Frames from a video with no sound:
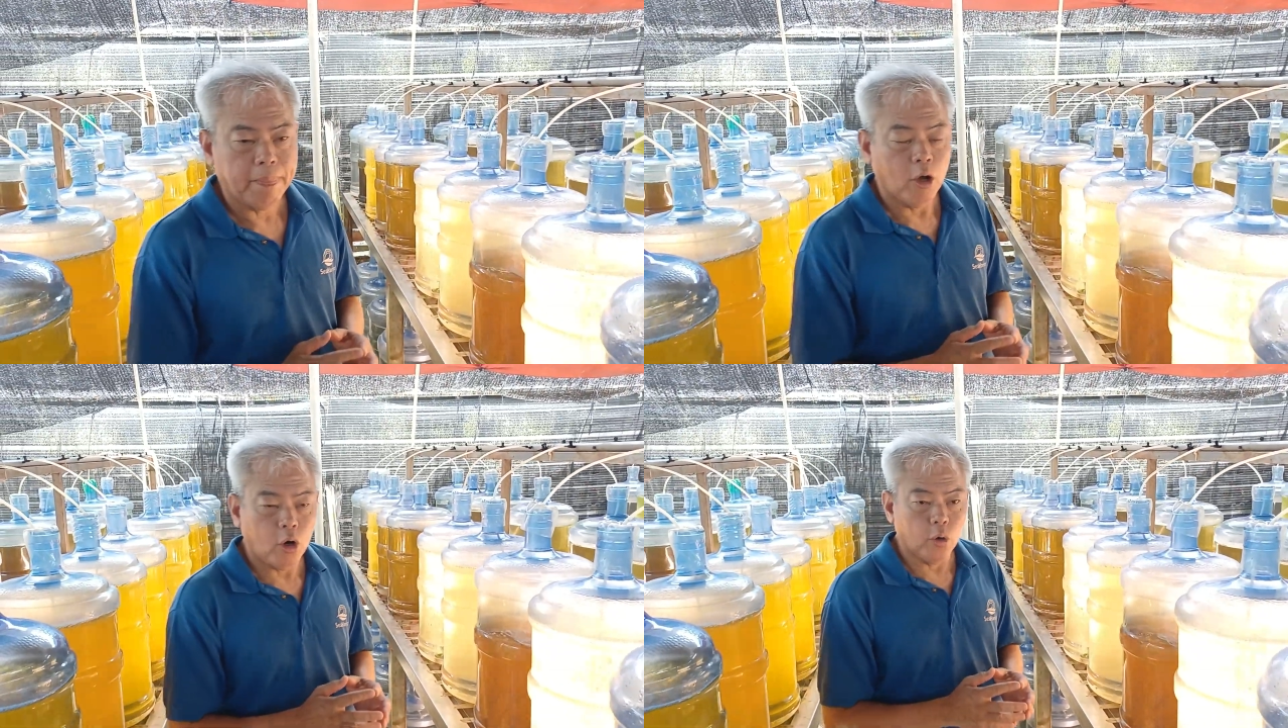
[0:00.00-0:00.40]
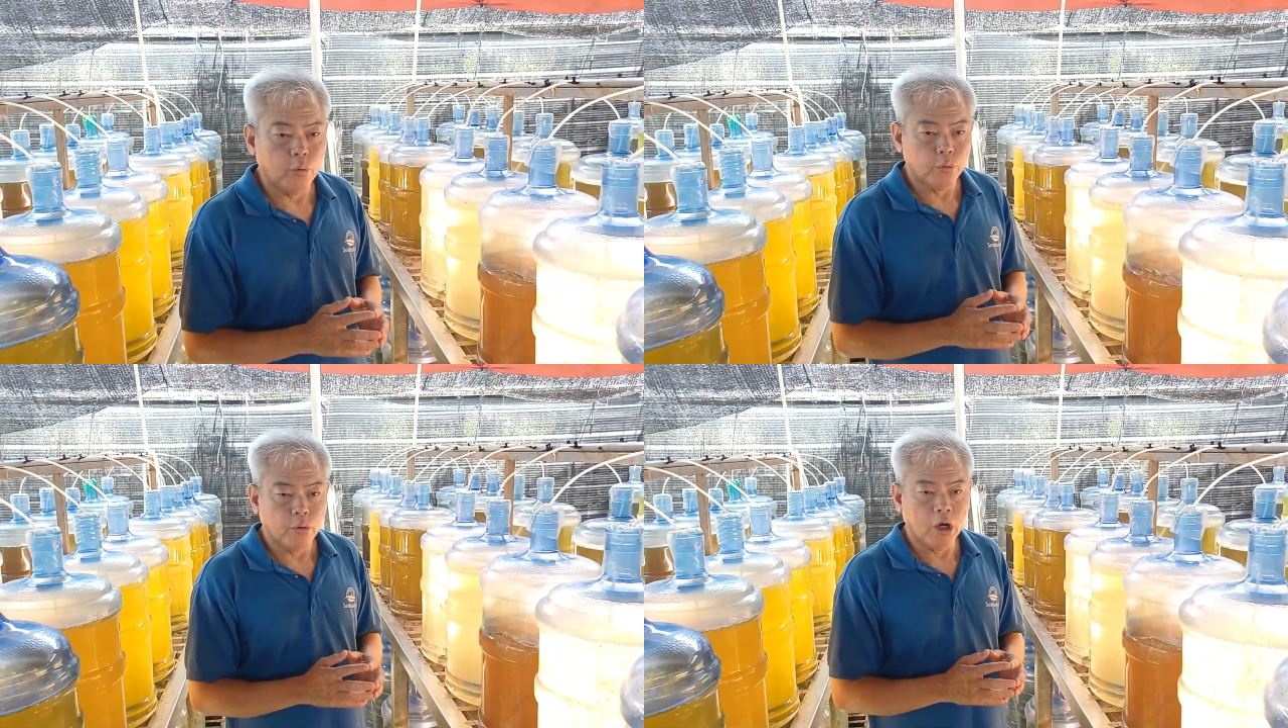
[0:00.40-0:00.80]
Oh,
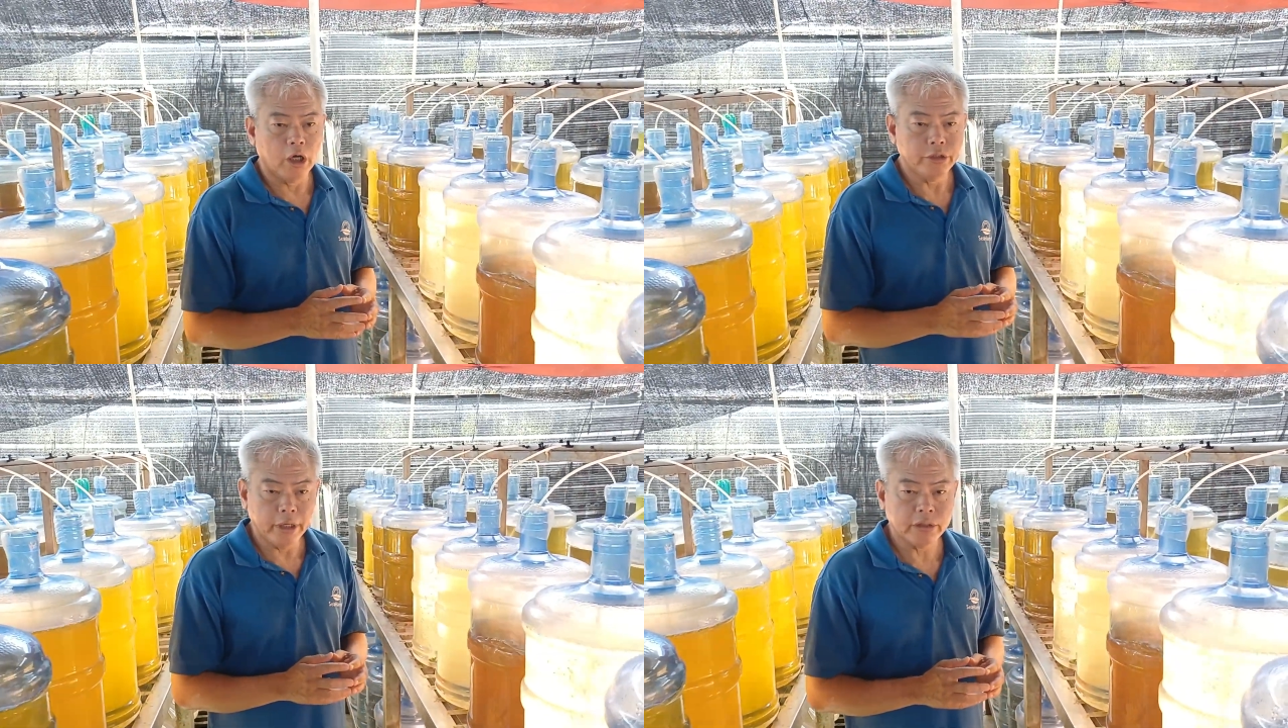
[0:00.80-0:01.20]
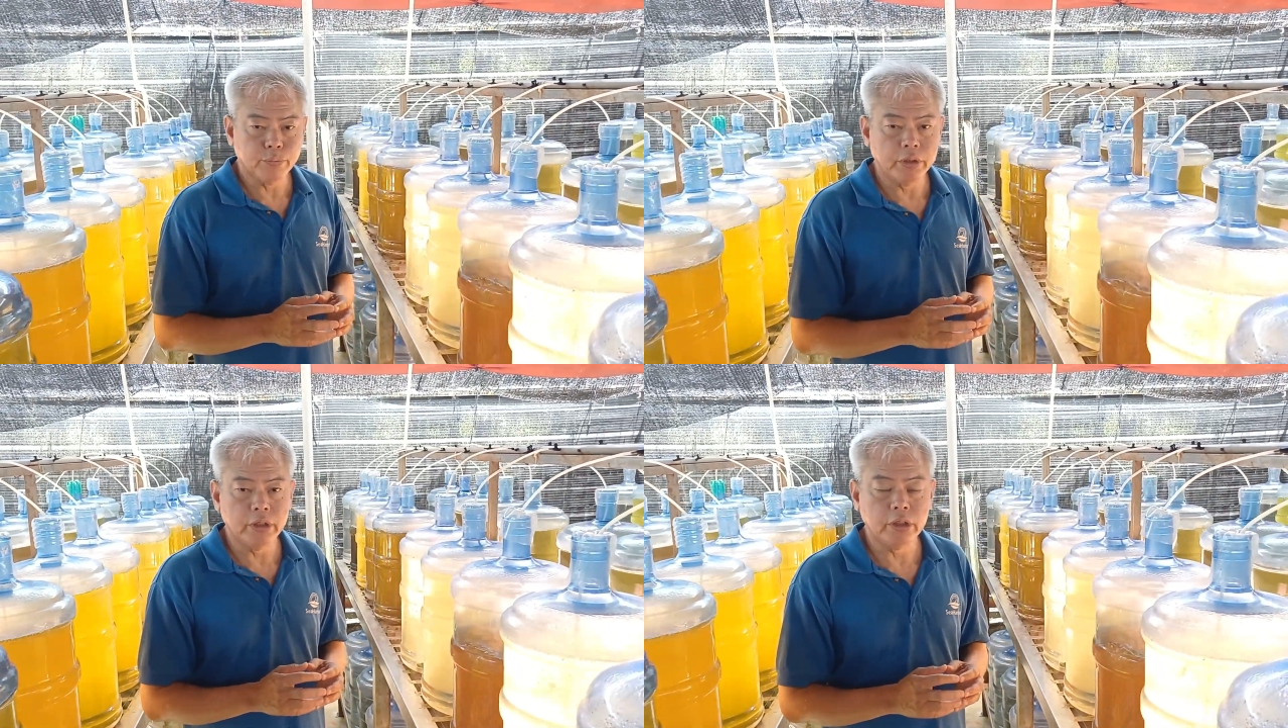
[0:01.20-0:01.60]
yes,
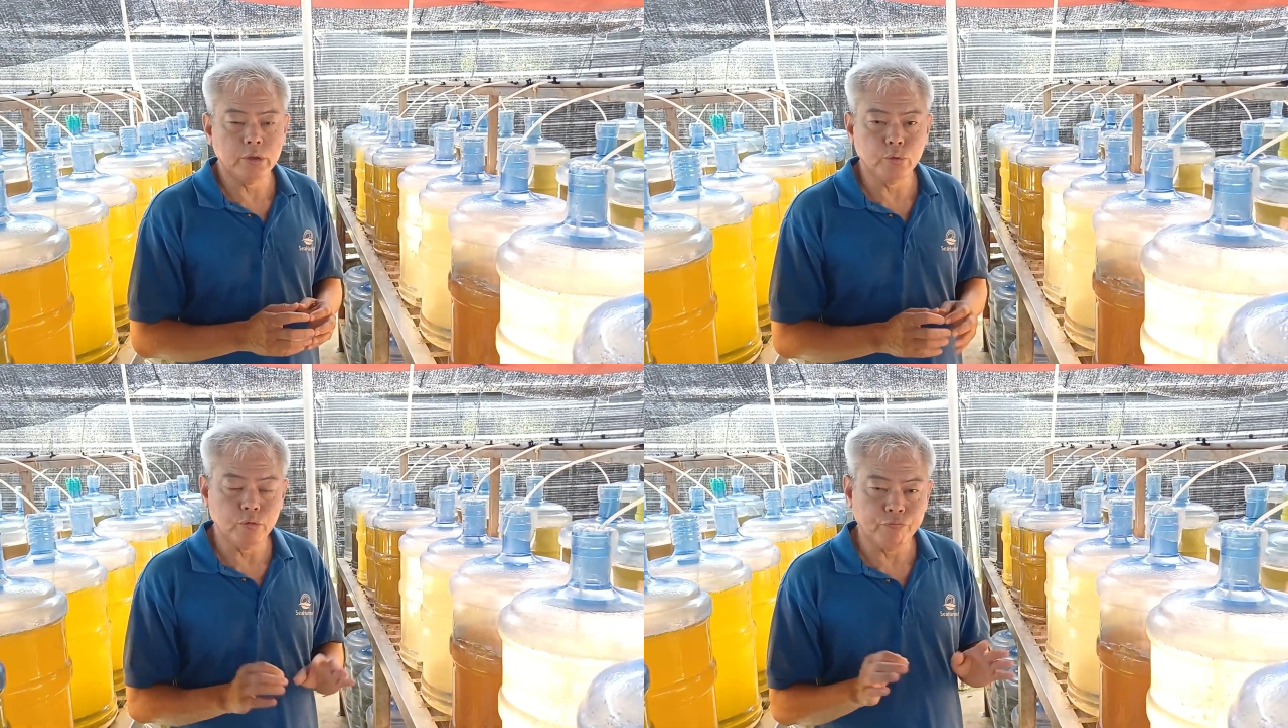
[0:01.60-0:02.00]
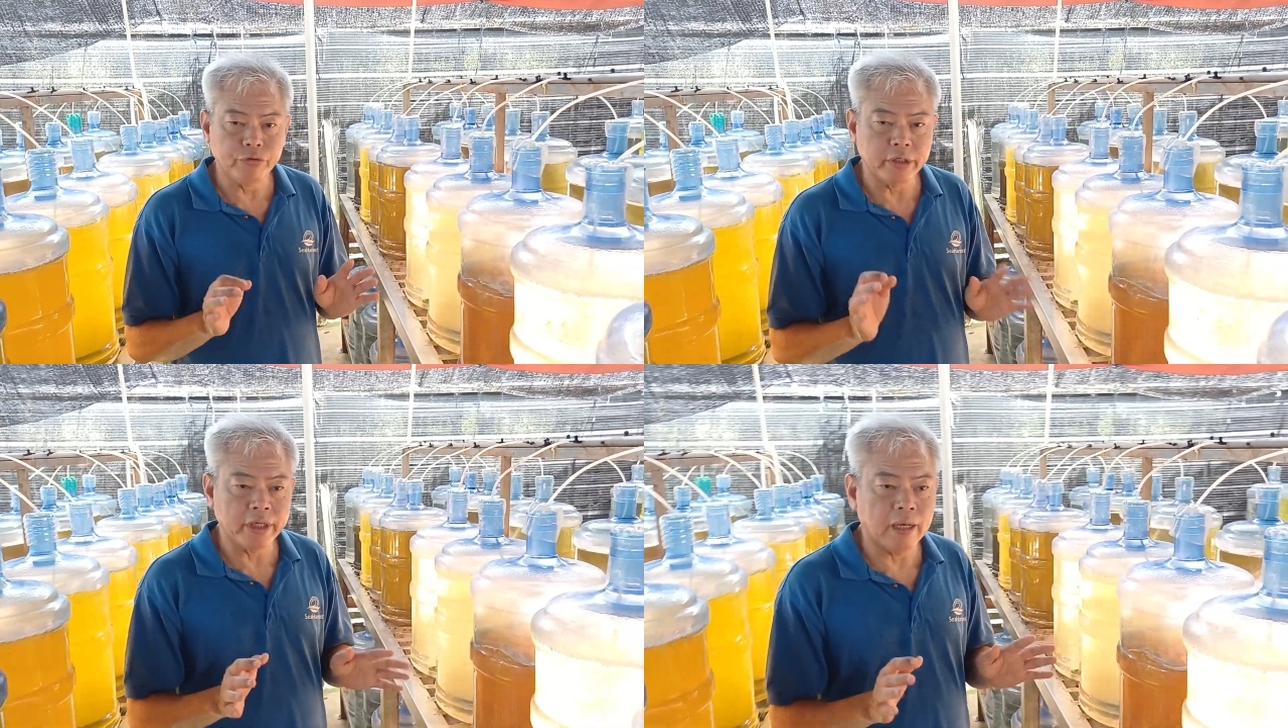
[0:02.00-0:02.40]
we do
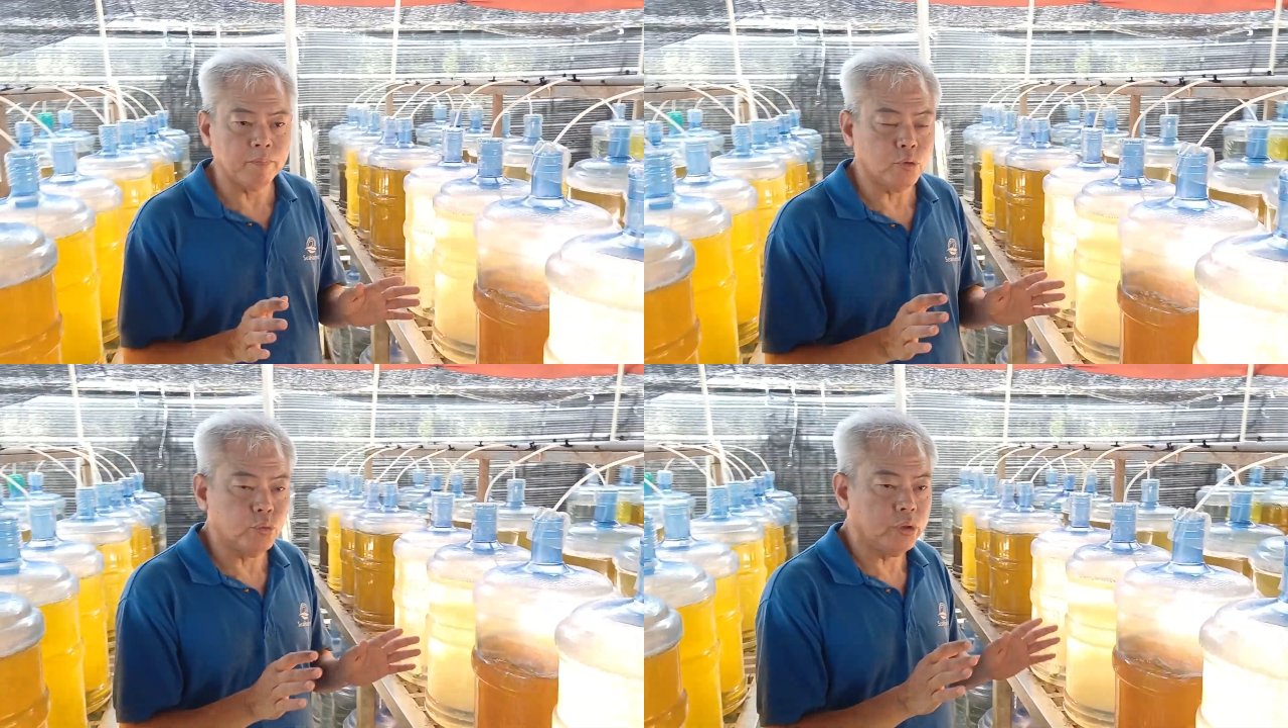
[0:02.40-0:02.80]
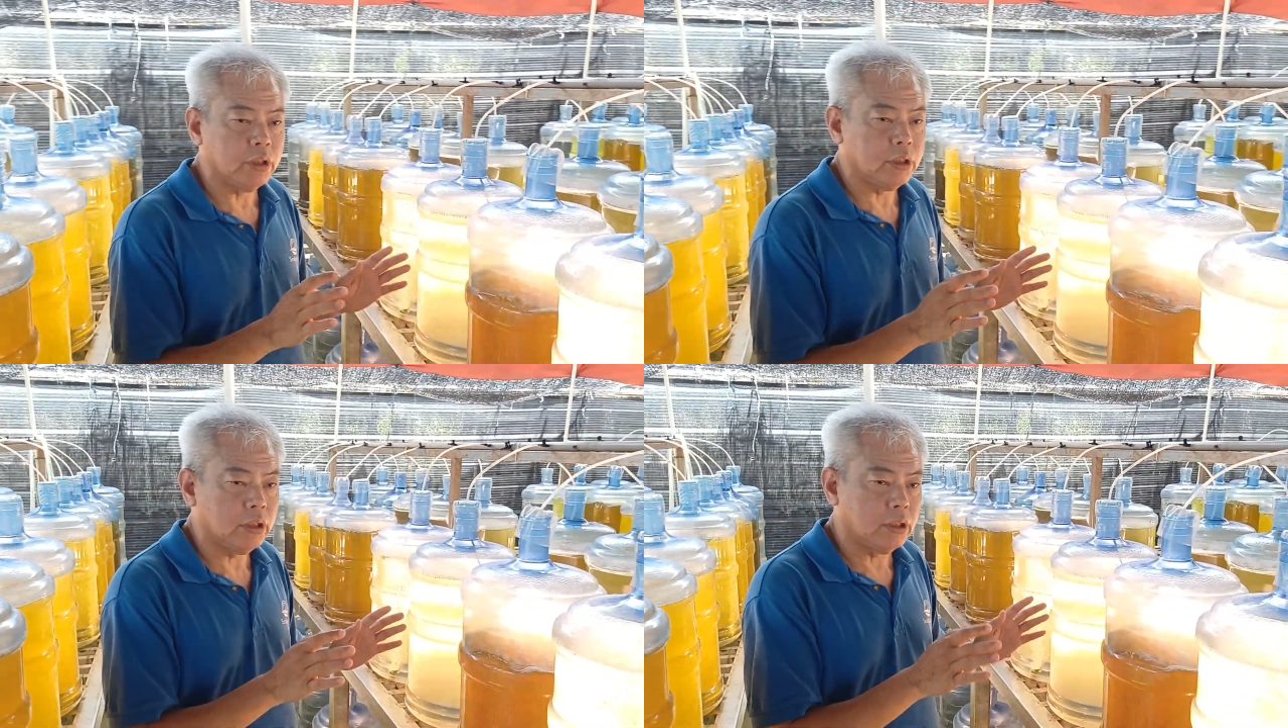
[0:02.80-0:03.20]
feed them to
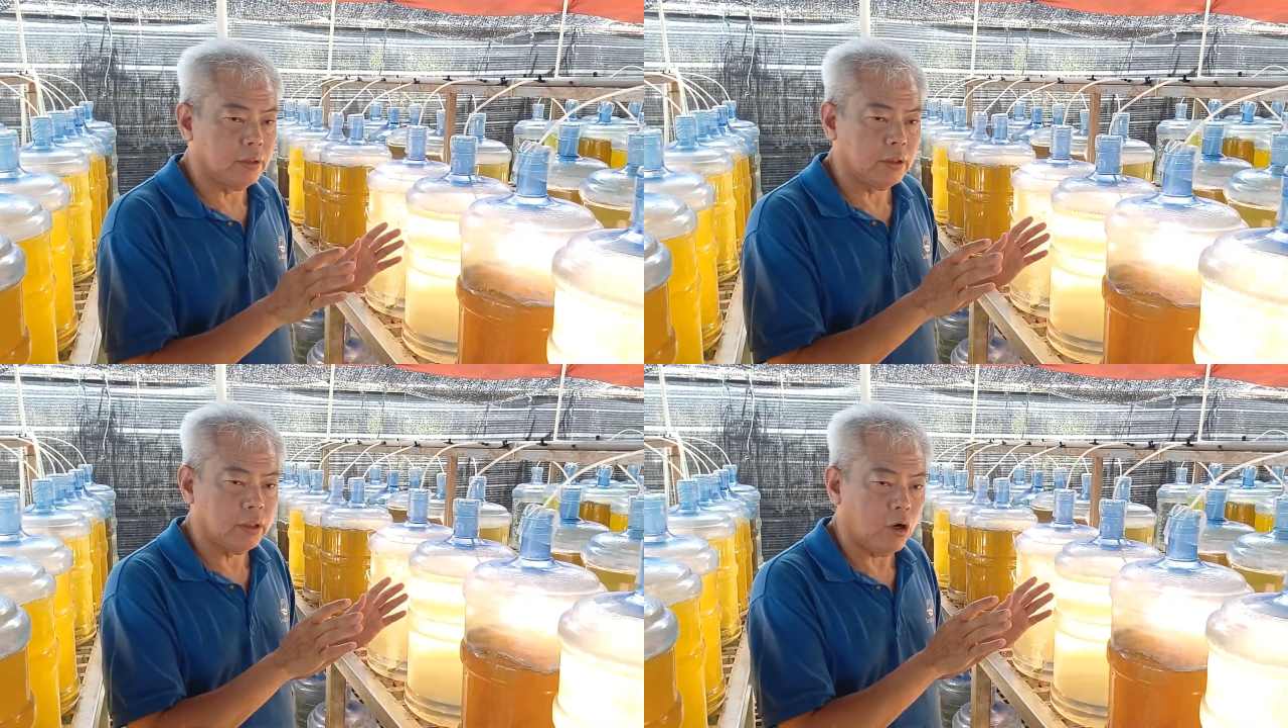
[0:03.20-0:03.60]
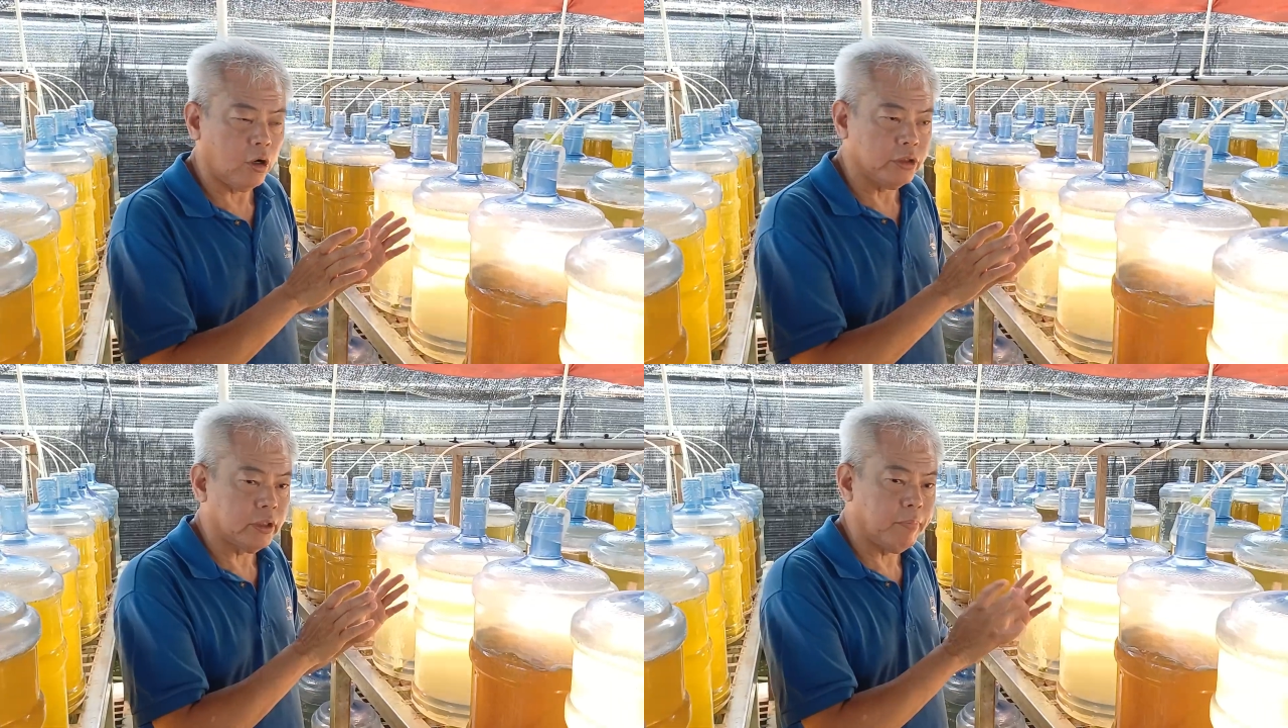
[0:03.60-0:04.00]
the
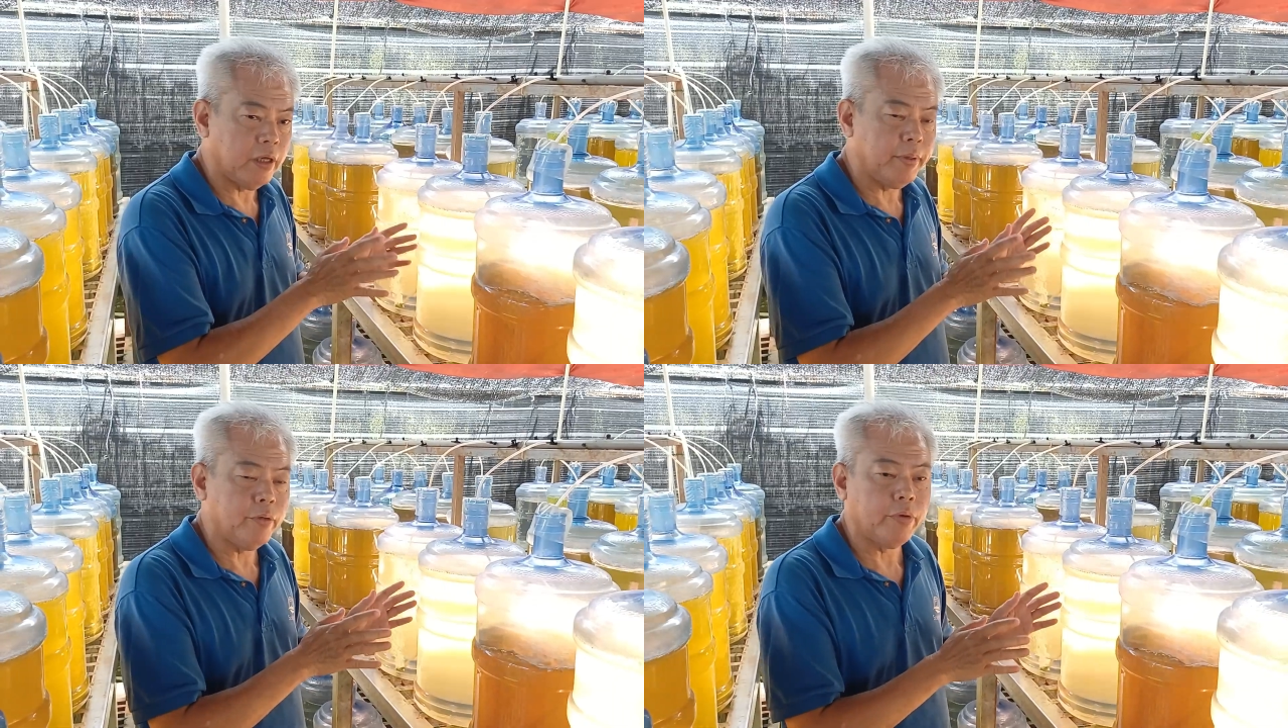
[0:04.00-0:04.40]
oyster baby,